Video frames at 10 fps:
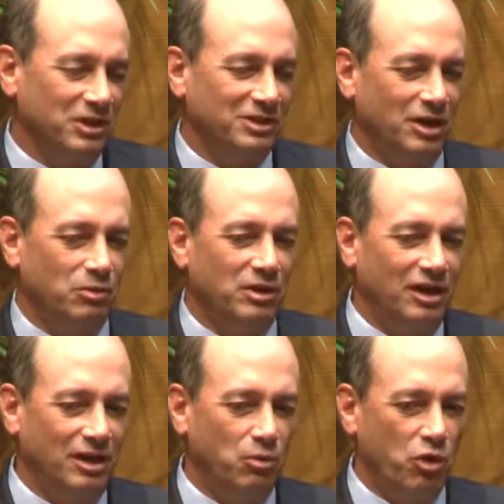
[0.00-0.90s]
you know,
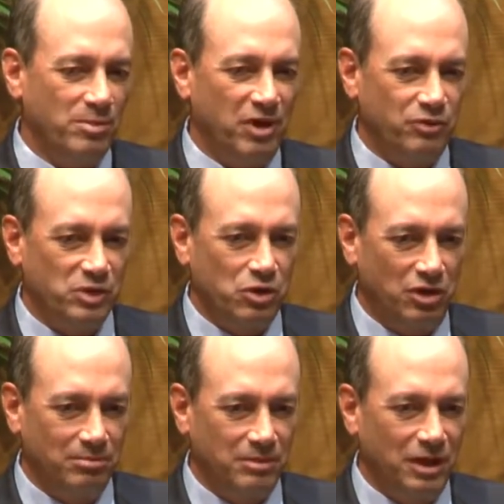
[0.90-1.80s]
Warren Buffett would
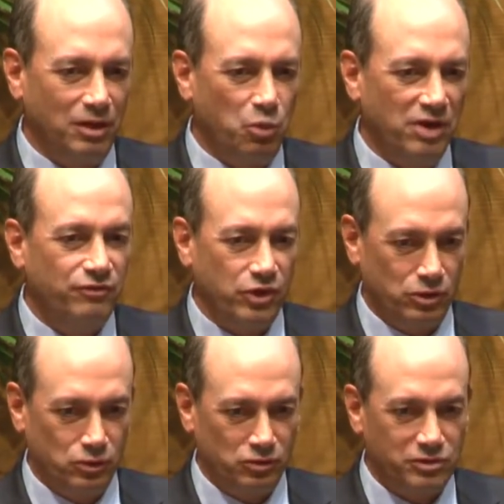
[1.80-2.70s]
call them 1-foot
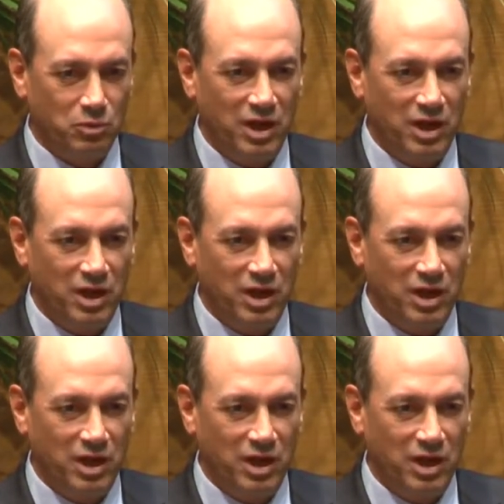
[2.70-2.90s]
hurdles.